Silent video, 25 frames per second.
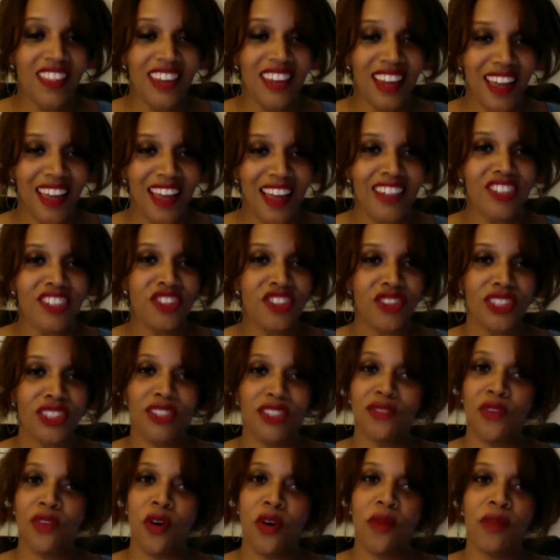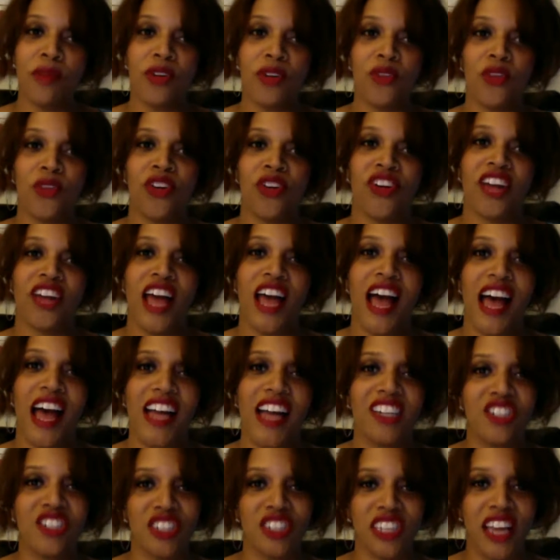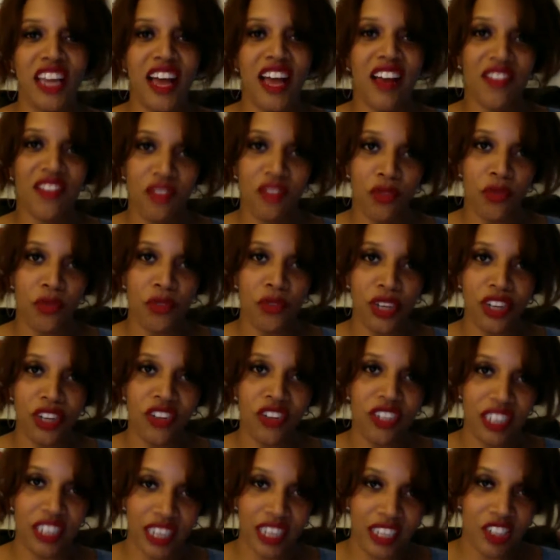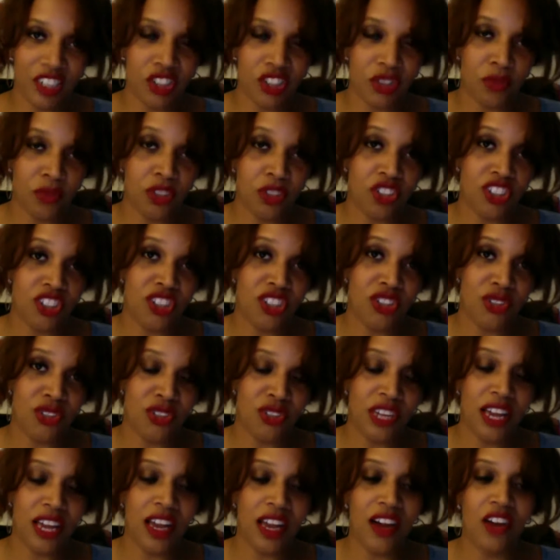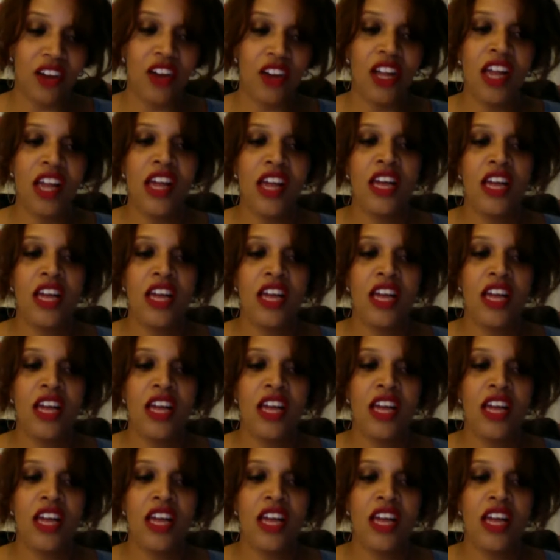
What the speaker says: and that I had to transform in order to actually have a real connection, which I do now.